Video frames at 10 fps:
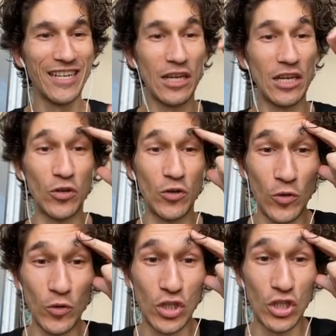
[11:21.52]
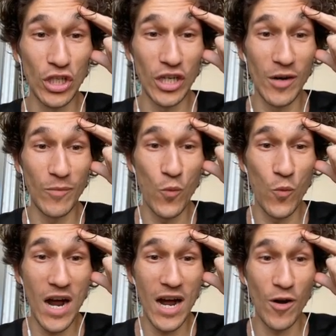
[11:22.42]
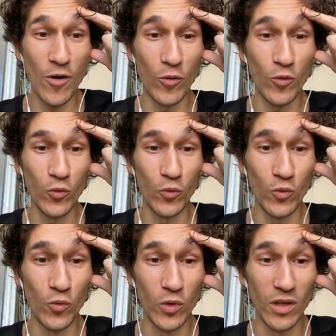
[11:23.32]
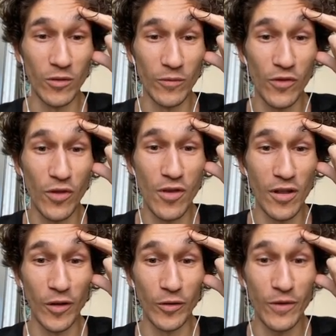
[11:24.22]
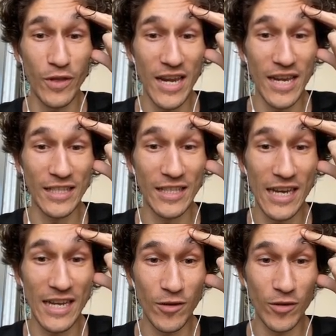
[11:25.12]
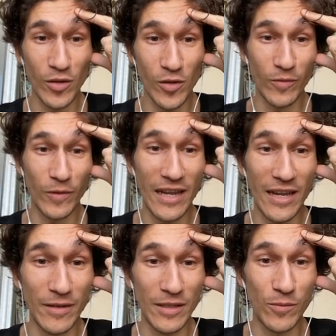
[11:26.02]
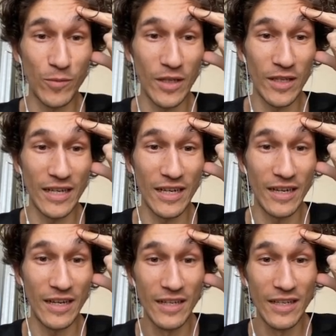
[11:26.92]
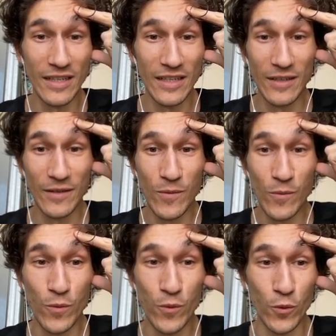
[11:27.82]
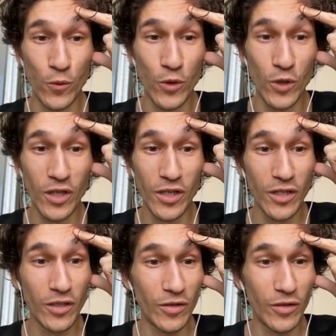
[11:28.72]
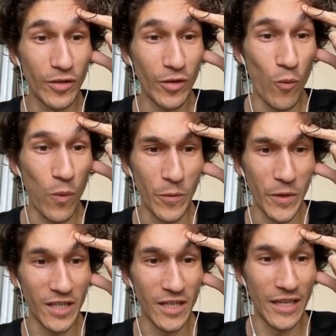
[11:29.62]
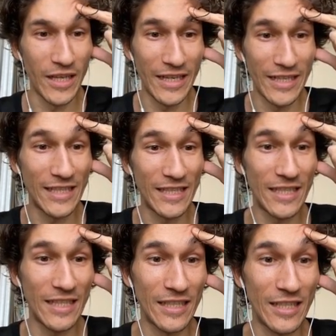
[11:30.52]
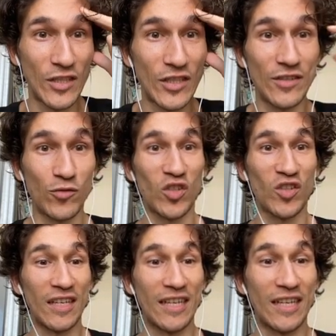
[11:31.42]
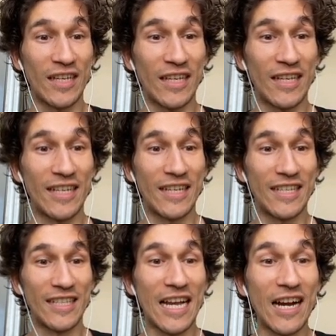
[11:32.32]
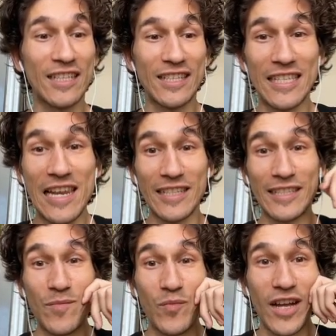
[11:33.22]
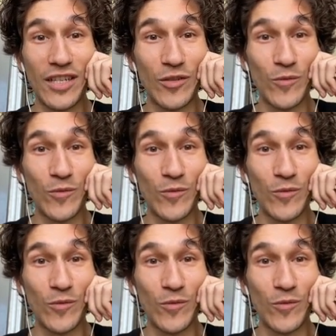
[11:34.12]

Good job. Wow. Oh, a lot of a lot of threes and not a lot of 11s were there. Whew. Oh wow, we had exactly the same production.